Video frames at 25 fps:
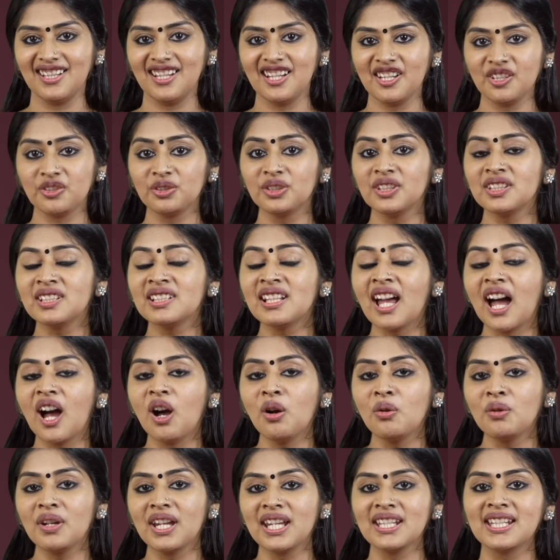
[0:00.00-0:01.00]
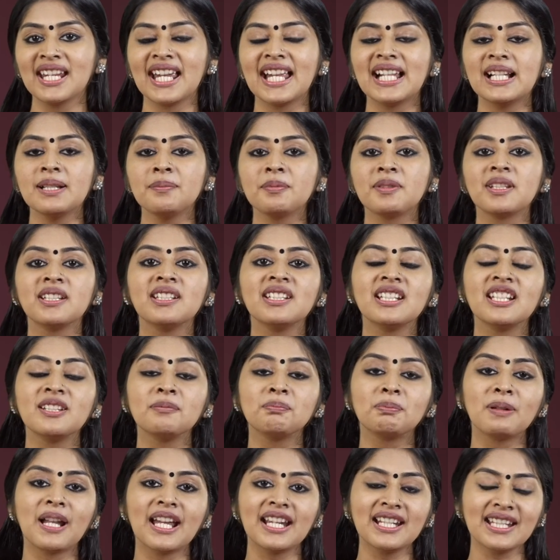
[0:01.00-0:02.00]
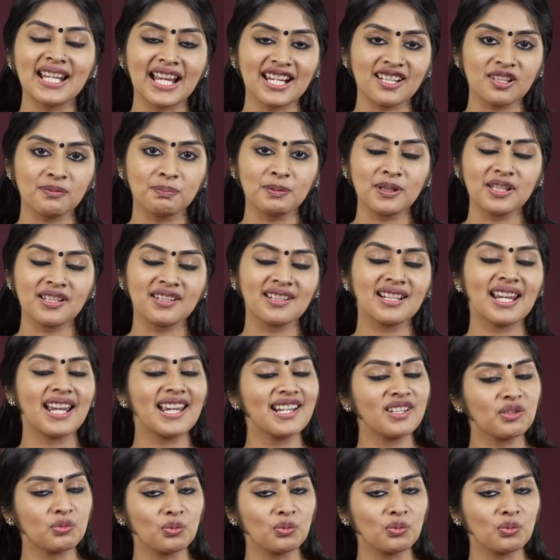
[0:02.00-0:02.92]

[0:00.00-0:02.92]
So this is how it helps in applied aspects as